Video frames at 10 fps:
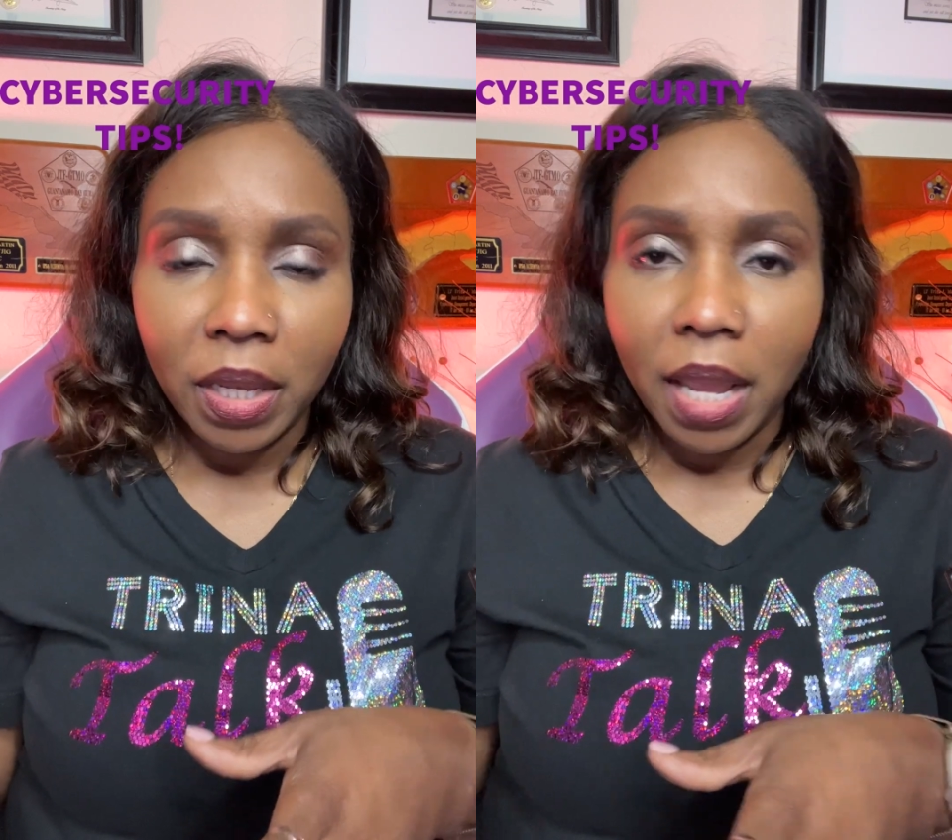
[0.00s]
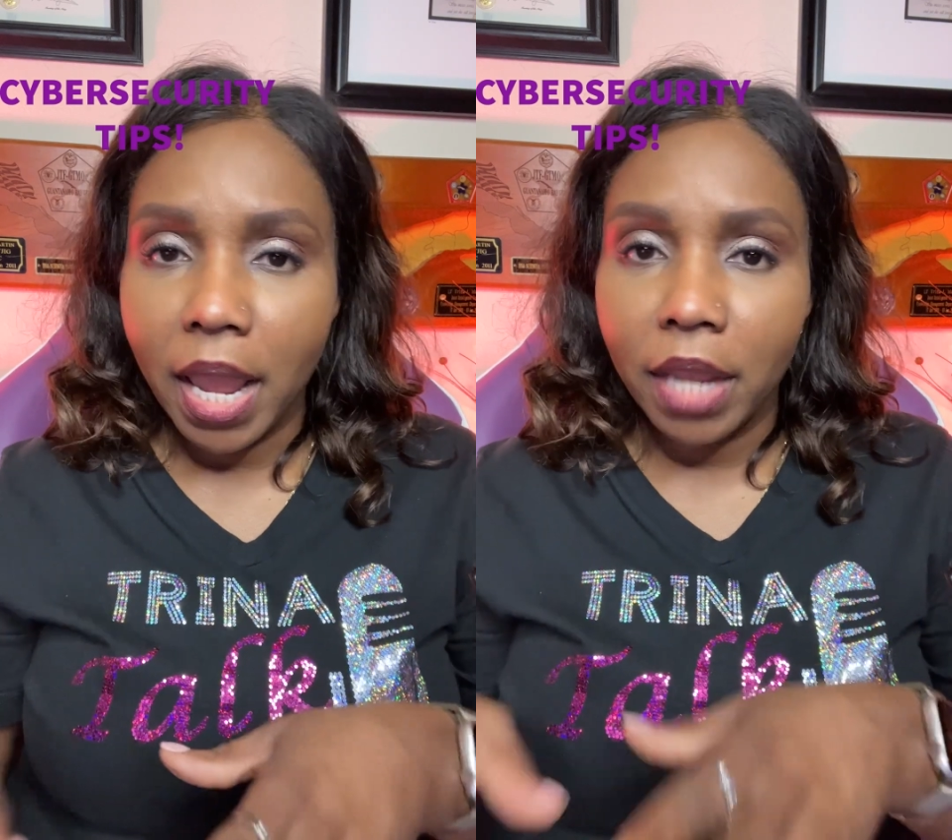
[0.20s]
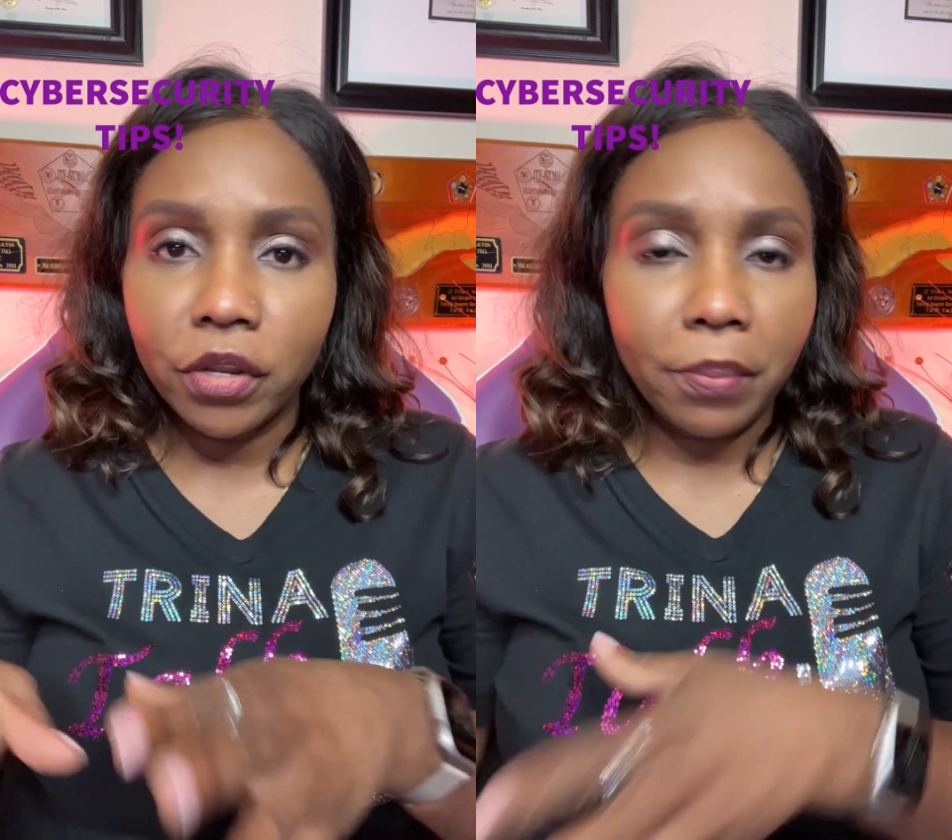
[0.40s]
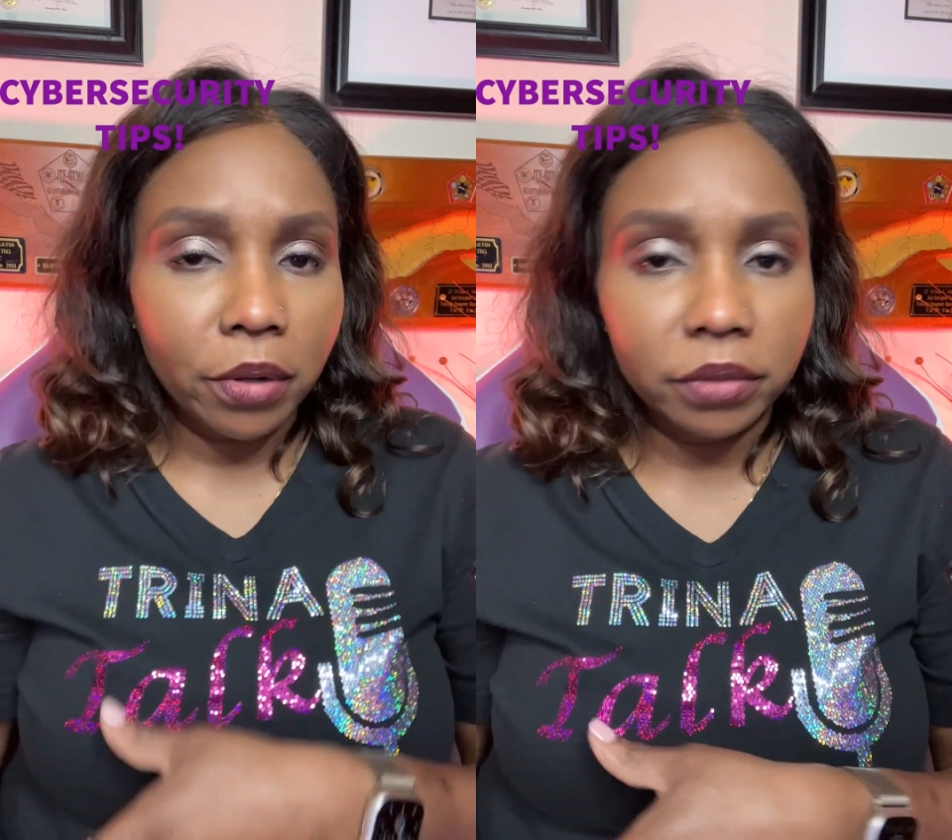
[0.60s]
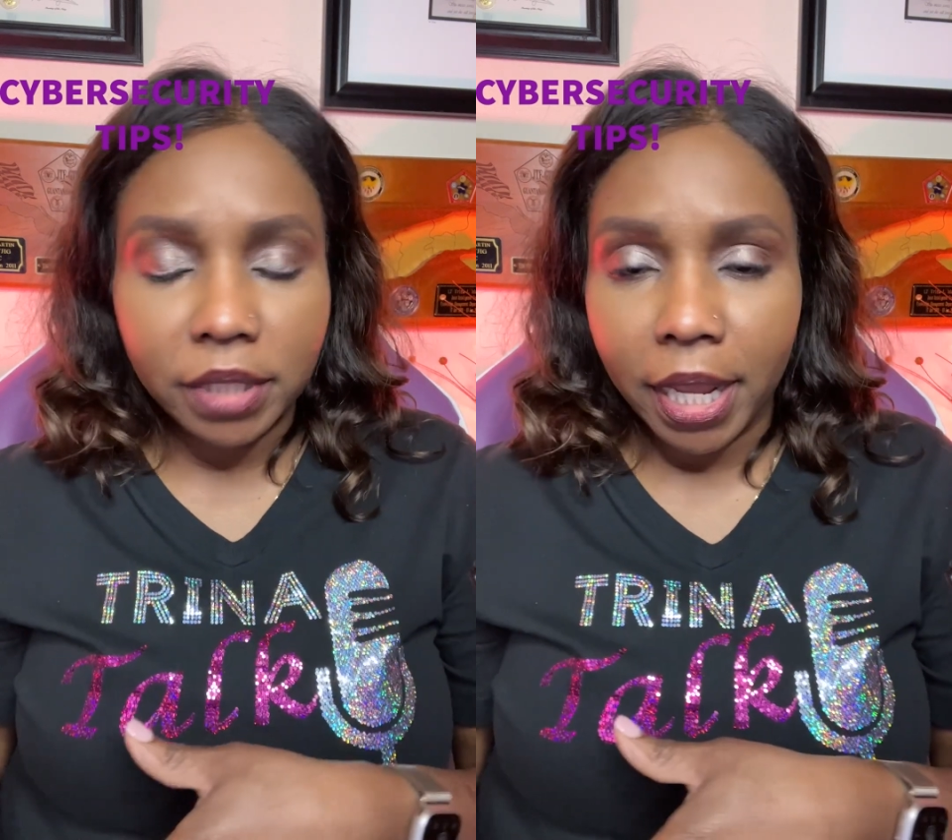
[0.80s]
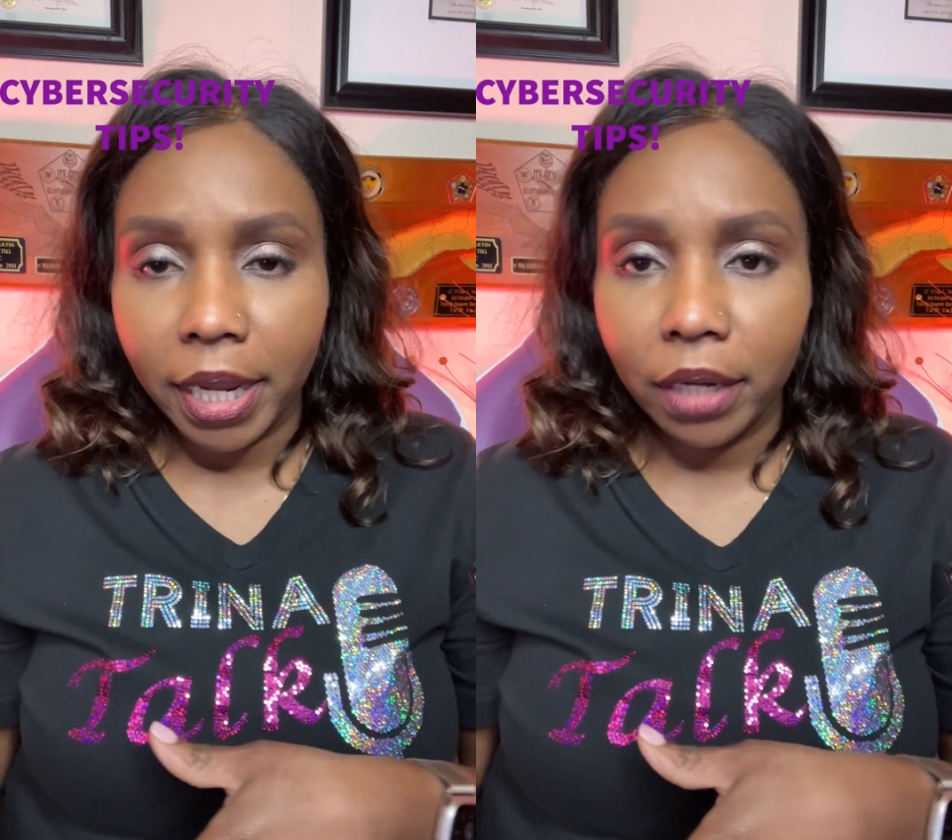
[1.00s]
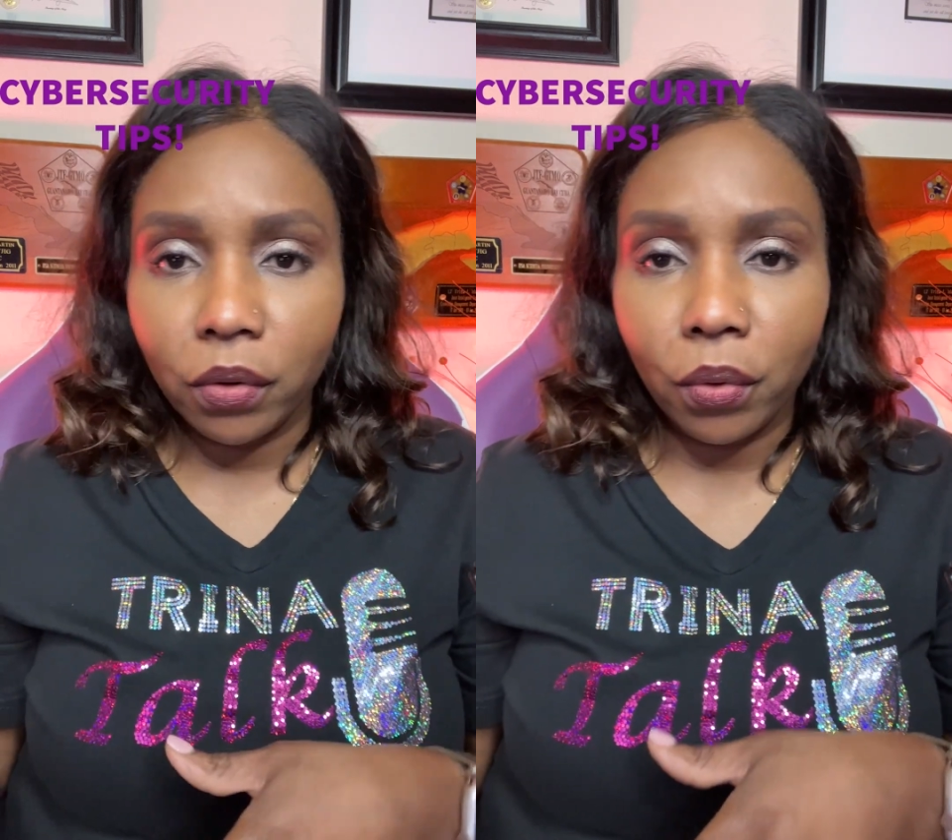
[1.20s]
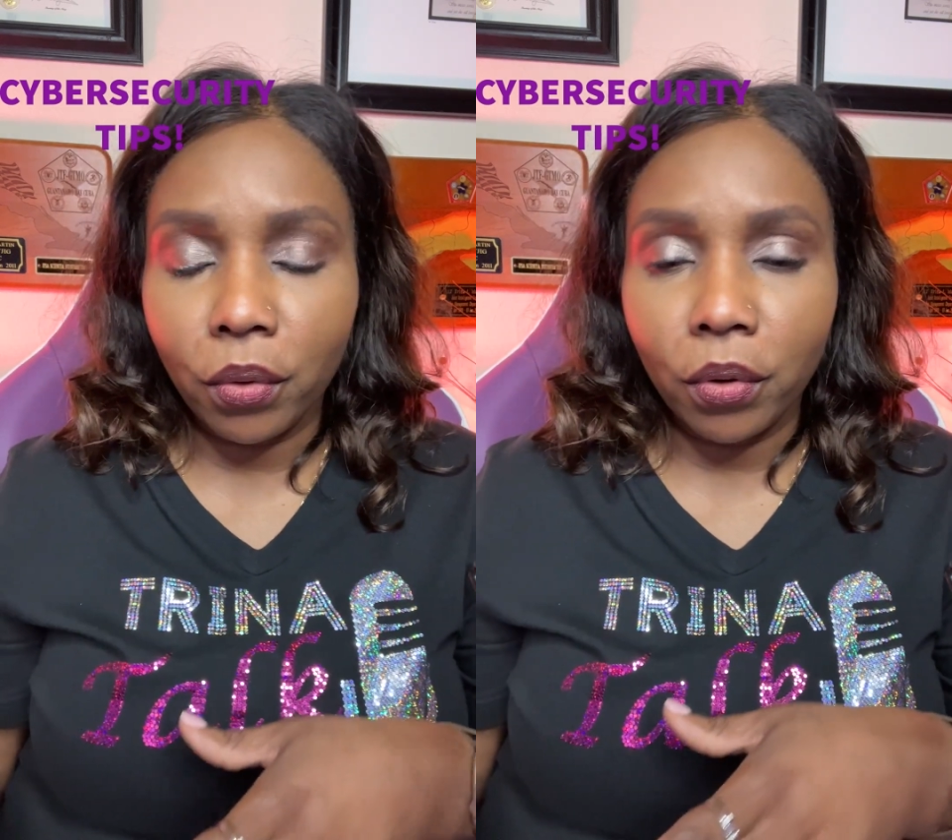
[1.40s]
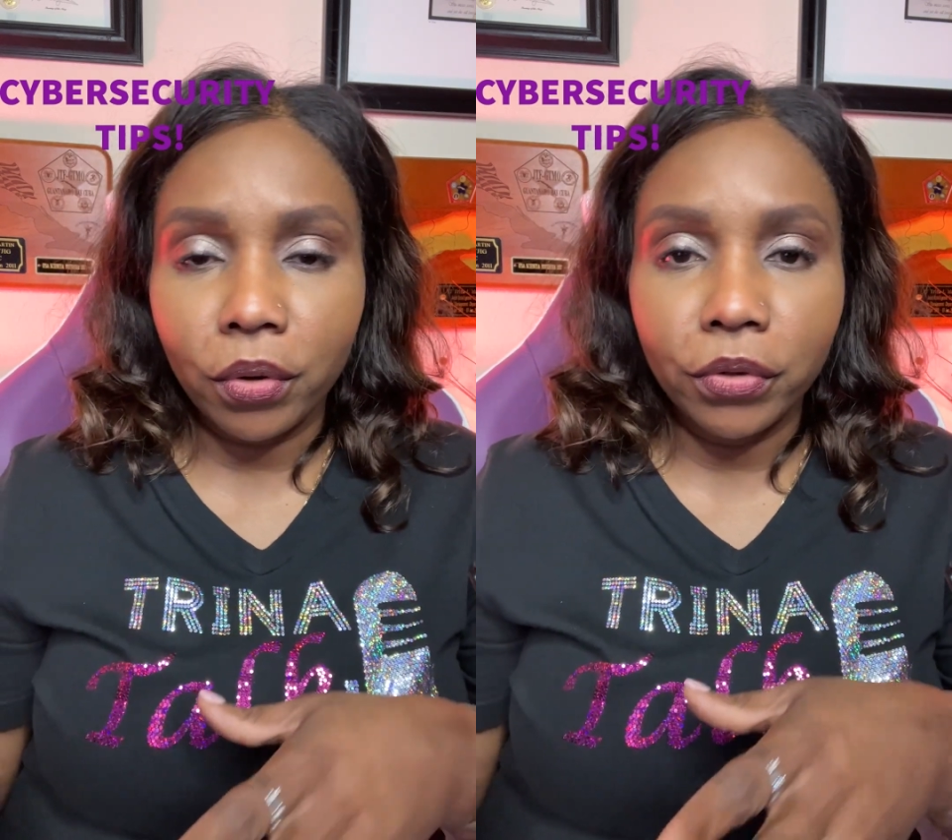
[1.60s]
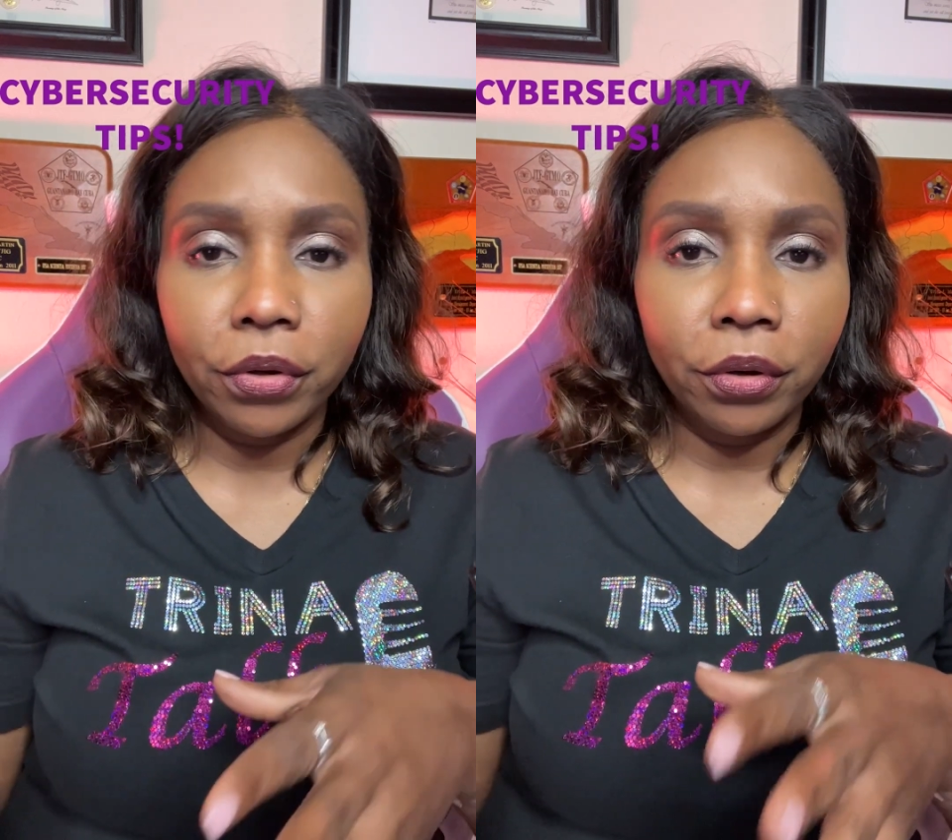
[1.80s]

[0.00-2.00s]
and your birth date or your